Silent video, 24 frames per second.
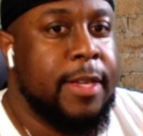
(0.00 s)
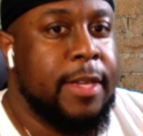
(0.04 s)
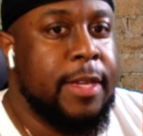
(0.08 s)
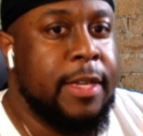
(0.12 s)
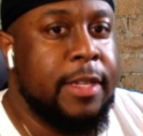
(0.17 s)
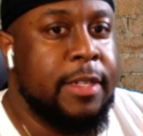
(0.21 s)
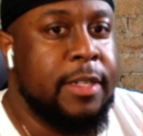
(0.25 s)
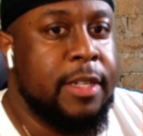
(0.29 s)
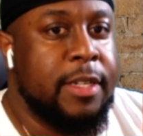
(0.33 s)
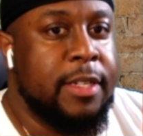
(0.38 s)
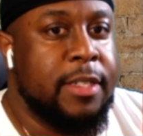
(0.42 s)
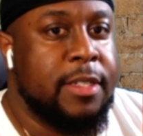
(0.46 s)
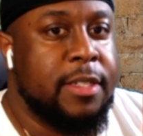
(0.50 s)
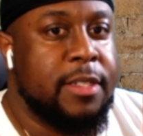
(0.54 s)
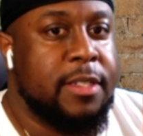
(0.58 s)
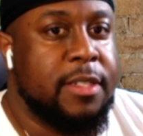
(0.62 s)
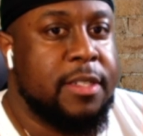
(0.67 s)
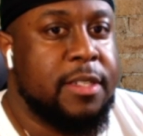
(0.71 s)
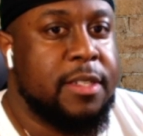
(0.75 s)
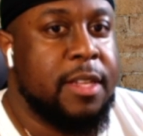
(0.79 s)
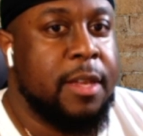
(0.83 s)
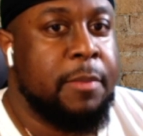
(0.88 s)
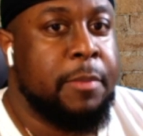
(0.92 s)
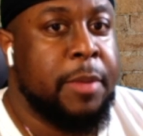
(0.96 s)
It's a
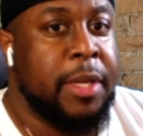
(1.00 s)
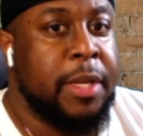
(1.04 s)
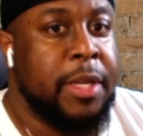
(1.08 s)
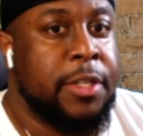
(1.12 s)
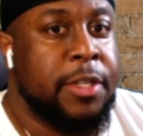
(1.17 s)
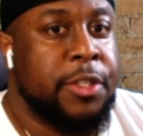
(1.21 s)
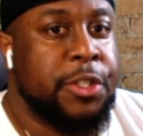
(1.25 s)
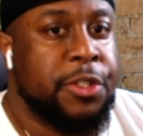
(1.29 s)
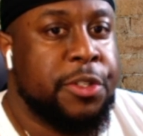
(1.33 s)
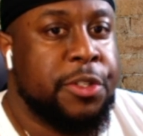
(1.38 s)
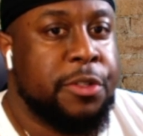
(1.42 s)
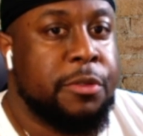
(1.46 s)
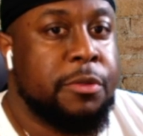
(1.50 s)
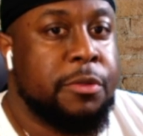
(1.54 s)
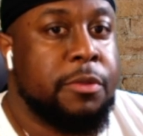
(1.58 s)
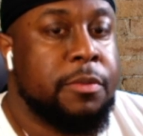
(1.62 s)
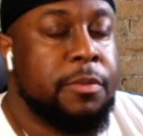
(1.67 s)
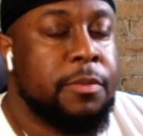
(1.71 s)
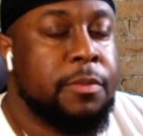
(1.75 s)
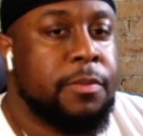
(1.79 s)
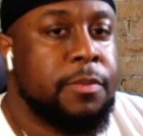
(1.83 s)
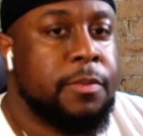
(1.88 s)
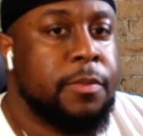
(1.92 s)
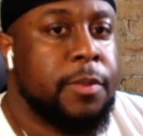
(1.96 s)
systemic issue
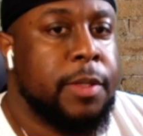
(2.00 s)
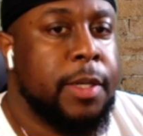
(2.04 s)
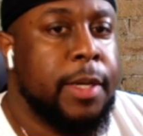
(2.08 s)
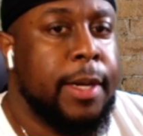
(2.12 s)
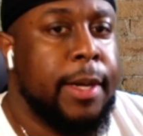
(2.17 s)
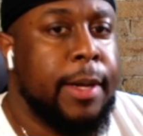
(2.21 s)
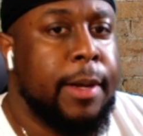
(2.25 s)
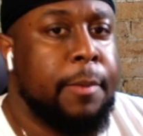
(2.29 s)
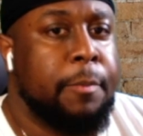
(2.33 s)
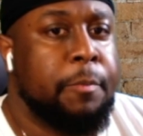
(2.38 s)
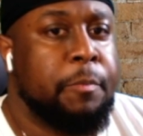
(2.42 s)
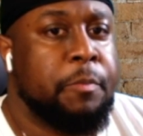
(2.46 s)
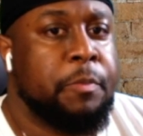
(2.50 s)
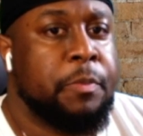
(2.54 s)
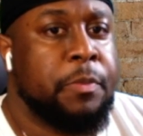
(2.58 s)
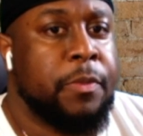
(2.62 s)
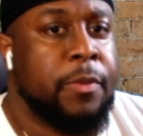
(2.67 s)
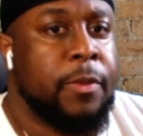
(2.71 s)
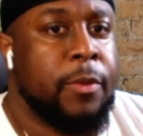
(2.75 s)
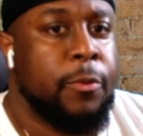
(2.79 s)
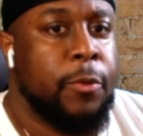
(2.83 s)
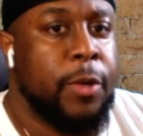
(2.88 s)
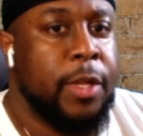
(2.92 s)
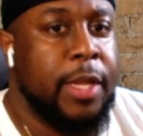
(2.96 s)

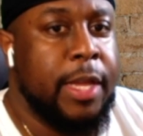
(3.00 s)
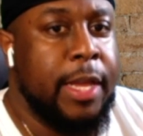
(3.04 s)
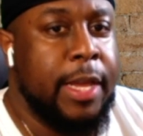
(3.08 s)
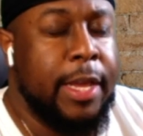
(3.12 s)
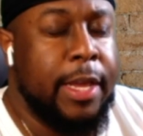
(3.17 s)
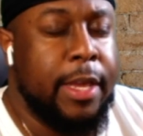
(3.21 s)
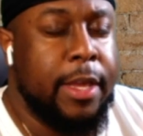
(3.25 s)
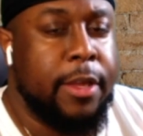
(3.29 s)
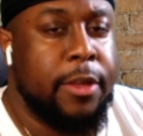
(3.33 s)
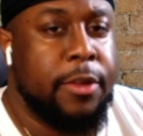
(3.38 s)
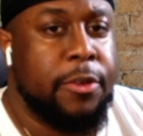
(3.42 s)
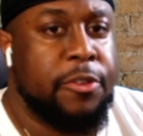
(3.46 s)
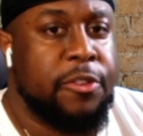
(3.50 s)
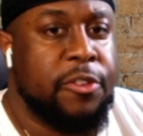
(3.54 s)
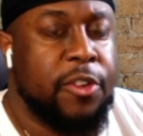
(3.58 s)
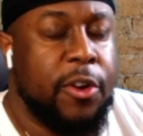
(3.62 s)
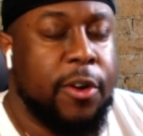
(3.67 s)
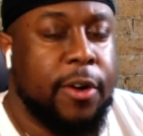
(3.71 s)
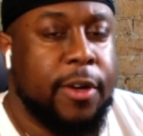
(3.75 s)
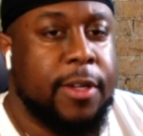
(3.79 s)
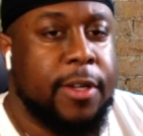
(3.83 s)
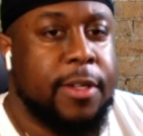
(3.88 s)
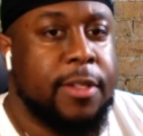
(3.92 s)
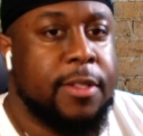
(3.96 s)
with the AAU
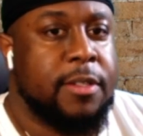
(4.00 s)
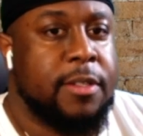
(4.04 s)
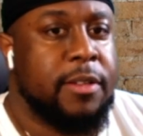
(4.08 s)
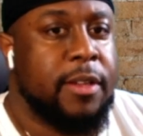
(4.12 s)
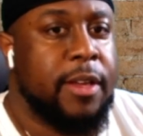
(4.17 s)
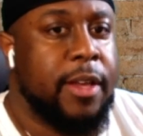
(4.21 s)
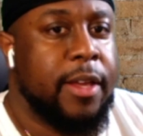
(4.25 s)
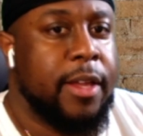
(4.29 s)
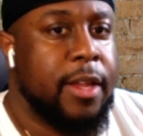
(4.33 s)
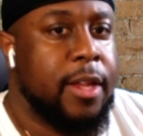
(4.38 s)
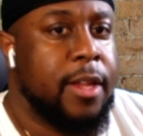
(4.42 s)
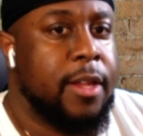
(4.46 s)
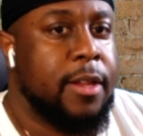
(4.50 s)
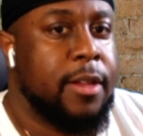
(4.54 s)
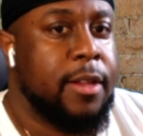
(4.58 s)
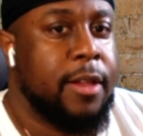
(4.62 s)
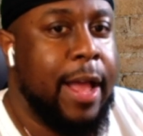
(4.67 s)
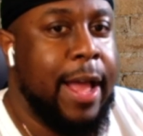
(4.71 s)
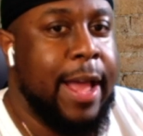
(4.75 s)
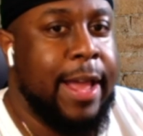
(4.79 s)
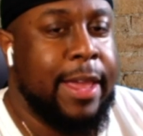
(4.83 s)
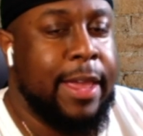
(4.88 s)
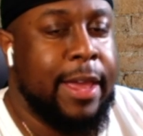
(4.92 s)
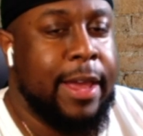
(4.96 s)
circuits, and
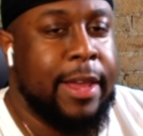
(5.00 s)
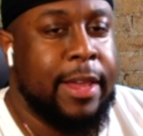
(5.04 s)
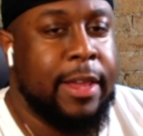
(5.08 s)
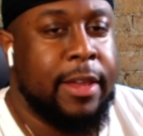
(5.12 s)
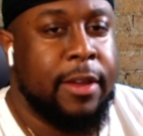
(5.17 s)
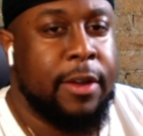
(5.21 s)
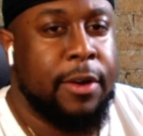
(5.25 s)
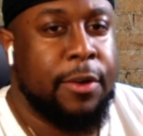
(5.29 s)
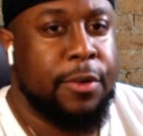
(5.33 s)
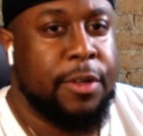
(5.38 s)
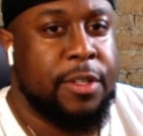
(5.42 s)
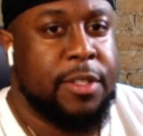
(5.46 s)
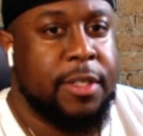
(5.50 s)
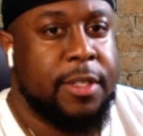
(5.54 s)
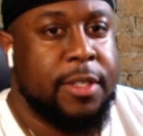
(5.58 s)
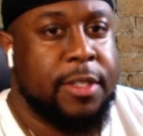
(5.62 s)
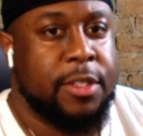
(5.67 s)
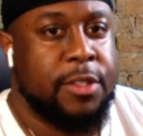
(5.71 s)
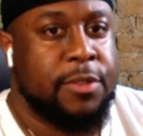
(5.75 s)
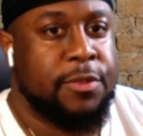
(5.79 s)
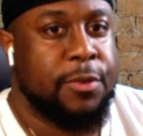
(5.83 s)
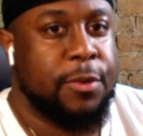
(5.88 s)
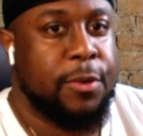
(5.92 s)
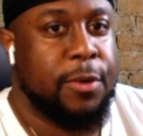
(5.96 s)
I can go into
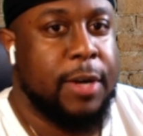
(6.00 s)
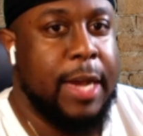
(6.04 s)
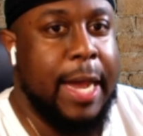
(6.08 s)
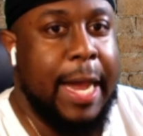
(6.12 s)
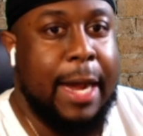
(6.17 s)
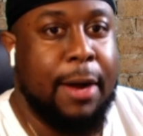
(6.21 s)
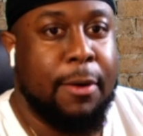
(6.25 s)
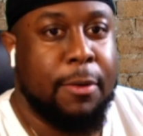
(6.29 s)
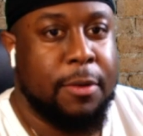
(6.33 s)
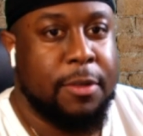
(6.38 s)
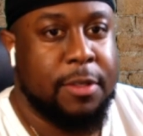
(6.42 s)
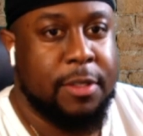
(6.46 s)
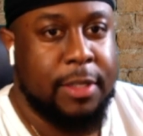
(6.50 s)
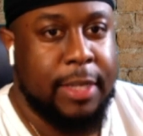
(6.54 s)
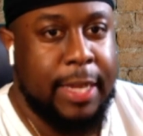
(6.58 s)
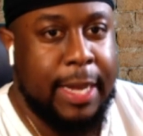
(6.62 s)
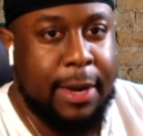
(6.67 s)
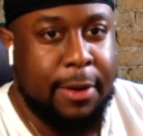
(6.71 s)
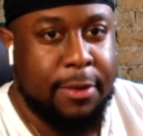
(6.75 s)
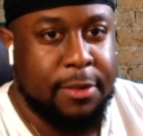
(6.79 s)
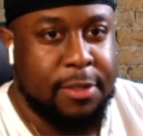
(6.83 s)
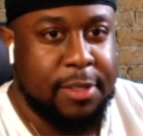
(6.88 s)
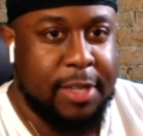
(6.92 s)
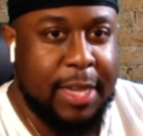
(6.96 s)
this for hours and
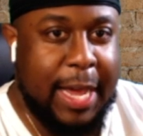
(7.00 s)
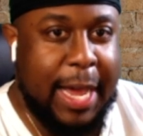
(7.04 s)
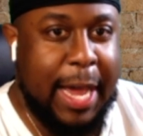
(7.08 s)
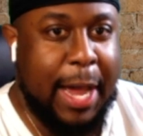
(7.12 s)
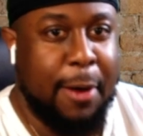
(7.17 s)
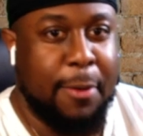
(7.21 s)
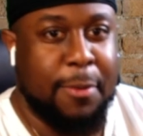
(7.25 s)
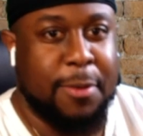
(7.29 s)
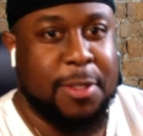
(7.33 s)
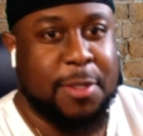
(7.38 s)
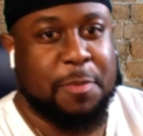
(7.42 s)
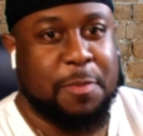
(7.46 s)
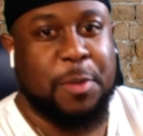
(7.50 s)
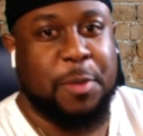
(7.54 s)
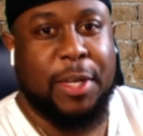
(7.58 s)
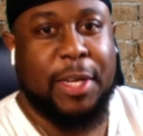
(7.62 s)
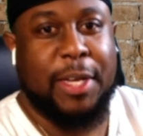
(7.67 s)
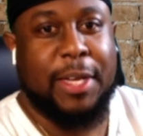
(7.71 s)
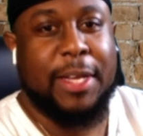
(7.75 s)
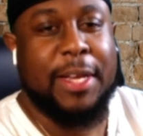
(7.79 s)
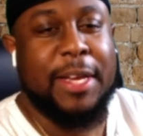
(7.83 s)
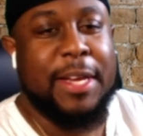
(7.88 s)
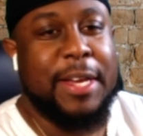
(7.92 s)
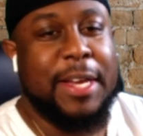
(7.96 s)
hours and
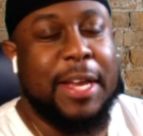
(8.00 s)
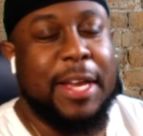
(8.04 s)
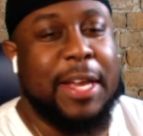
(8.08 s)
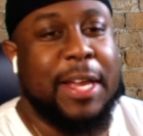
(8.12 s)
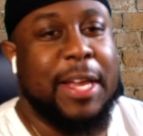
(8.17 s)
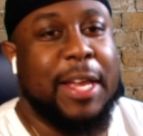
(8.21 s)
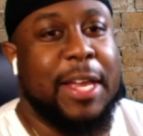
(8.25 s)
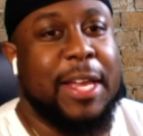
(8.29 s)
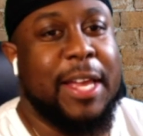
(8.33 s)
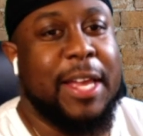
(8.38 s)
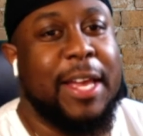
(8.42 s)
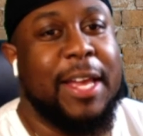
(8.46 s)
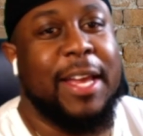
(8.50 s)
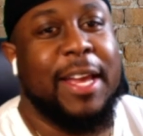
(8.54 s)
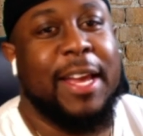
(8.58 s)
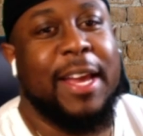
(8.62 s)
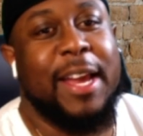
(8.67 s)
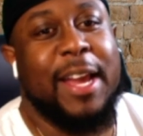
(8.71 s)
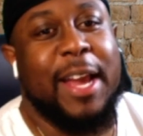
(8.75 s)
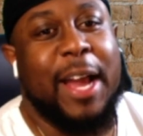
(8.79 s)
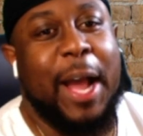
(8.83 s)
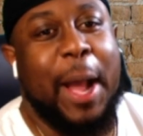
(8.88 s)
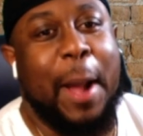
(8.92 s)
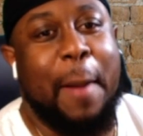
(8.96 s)
hours, but
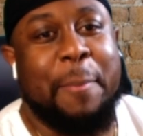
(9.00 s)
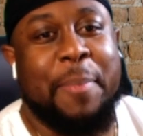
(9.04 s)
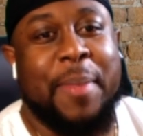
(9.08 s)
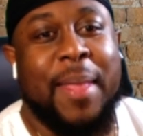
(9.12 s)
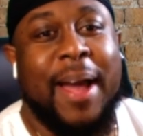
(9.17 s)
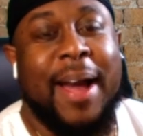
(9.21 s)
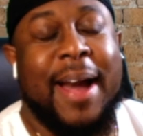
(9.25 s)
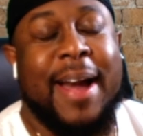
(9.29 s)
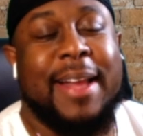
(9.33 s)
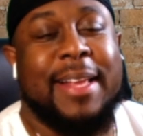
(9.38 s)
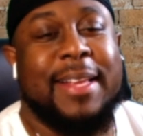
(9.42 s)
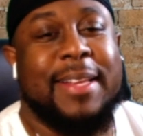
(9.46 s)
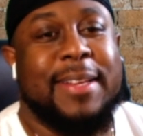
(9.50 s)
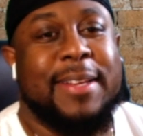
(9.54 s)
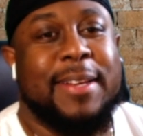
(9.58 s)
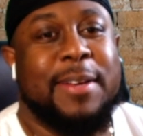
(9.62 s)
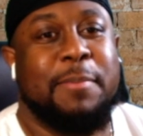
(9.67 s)
I'm not.